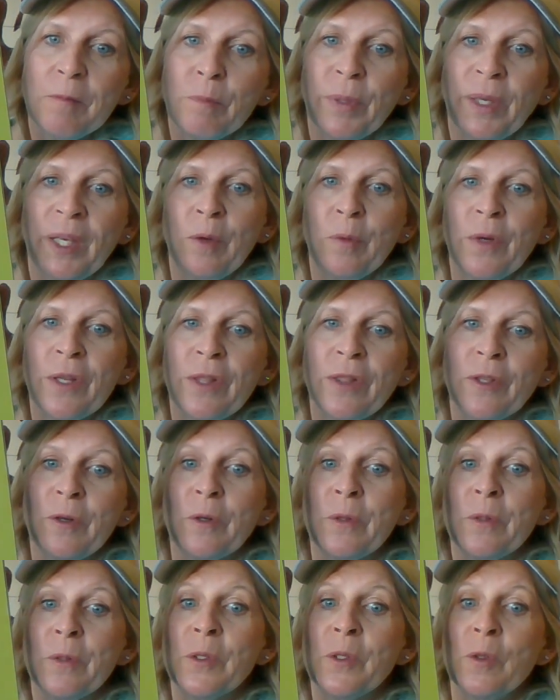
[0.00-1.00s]
Be with
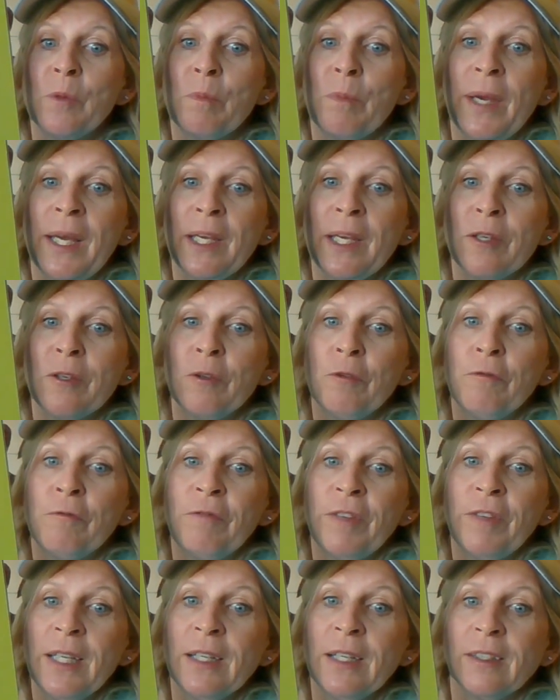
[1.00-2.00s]
those who make you
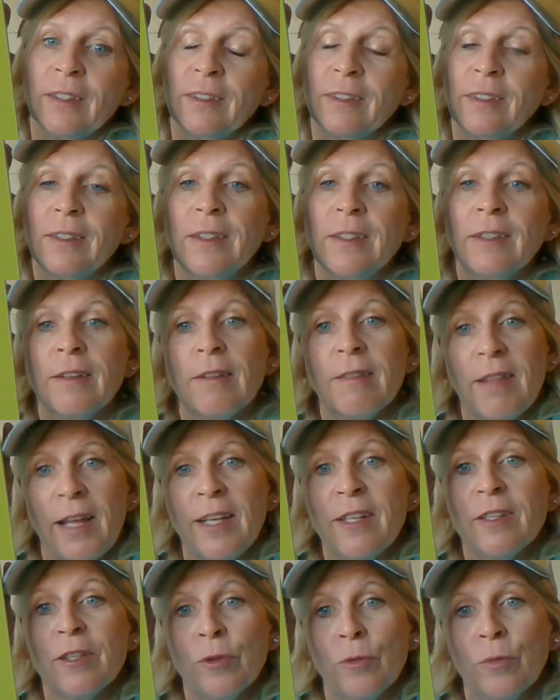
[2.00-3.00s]
feel
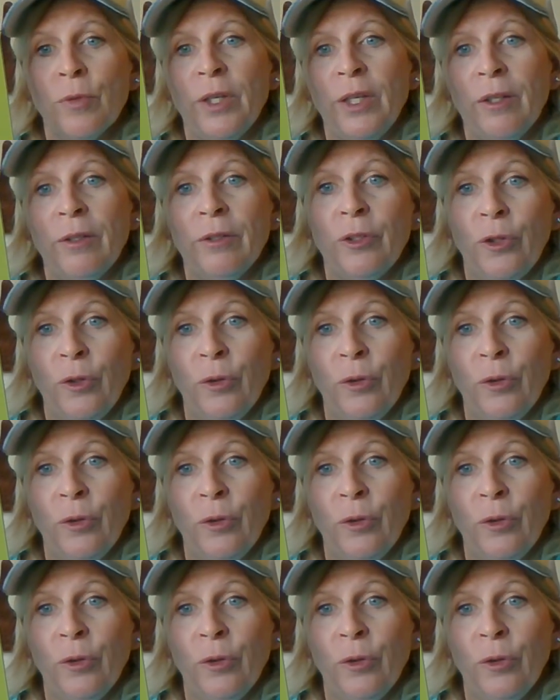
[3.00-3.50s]
like the real